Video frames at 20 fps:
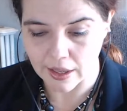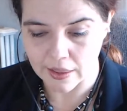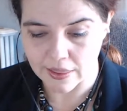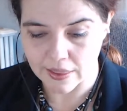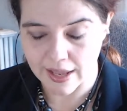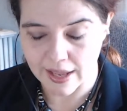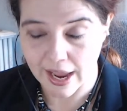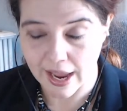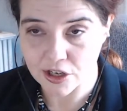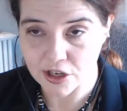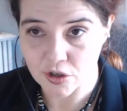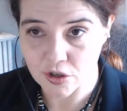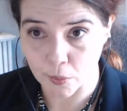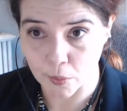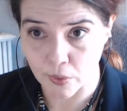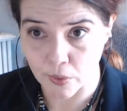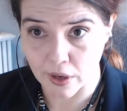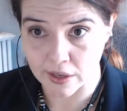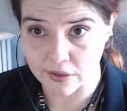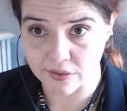the actual
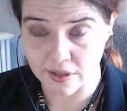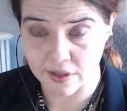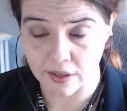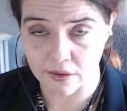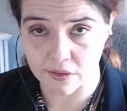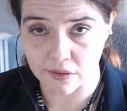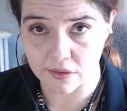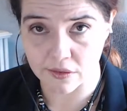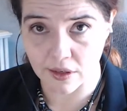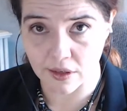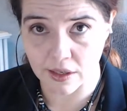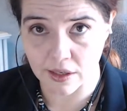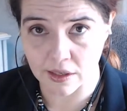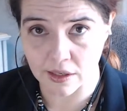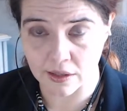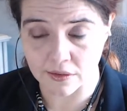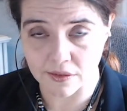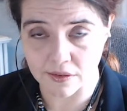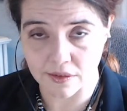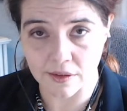process
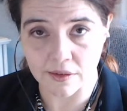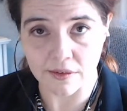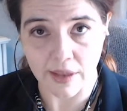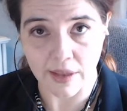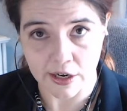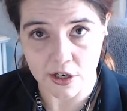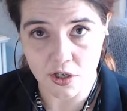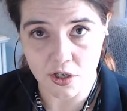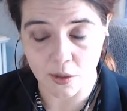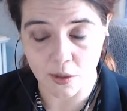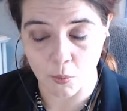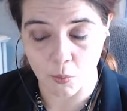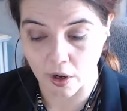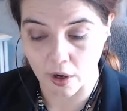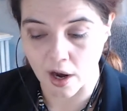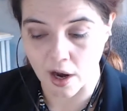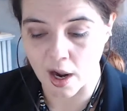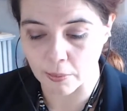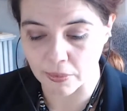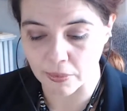is actually more
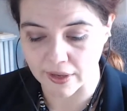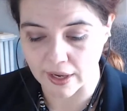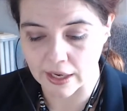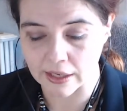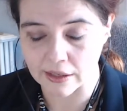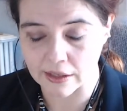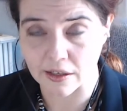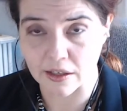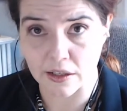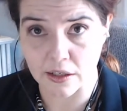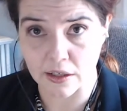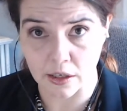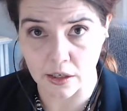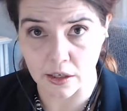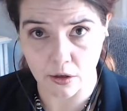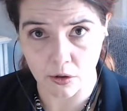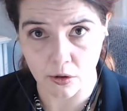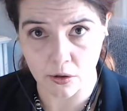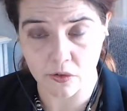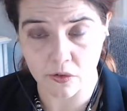complicated, and it
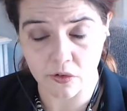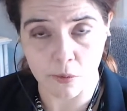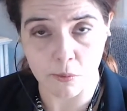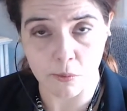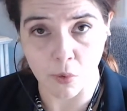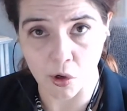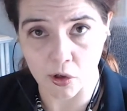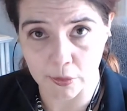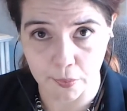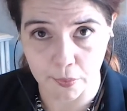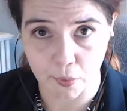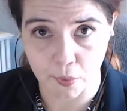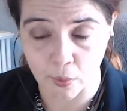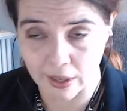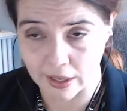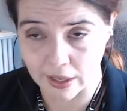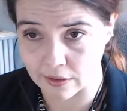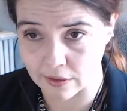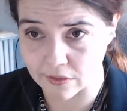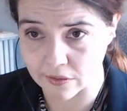occurs in multiple
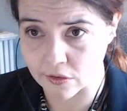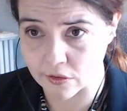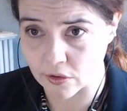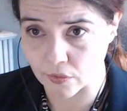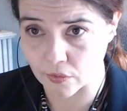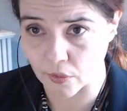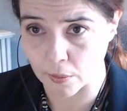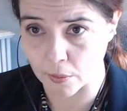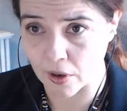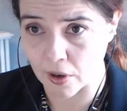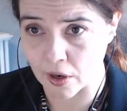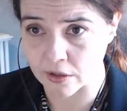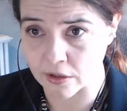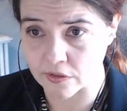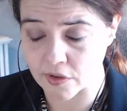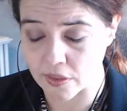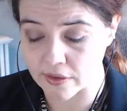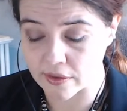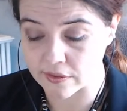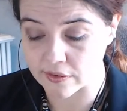ways in different
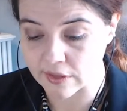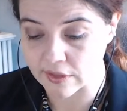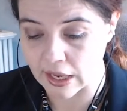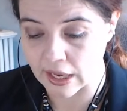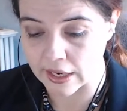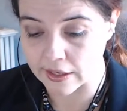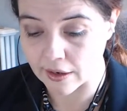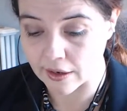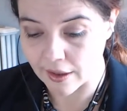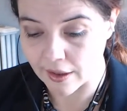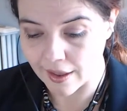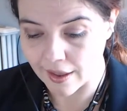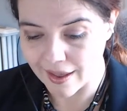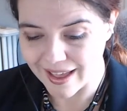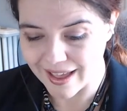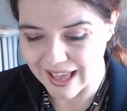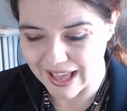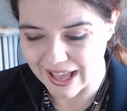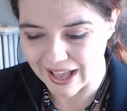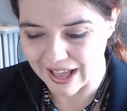parts of the sun.
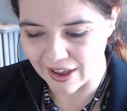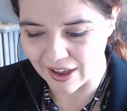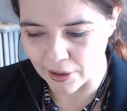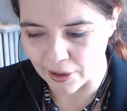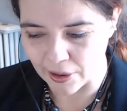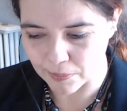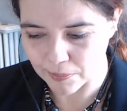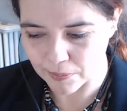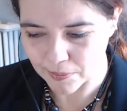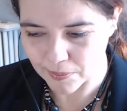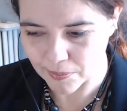Um,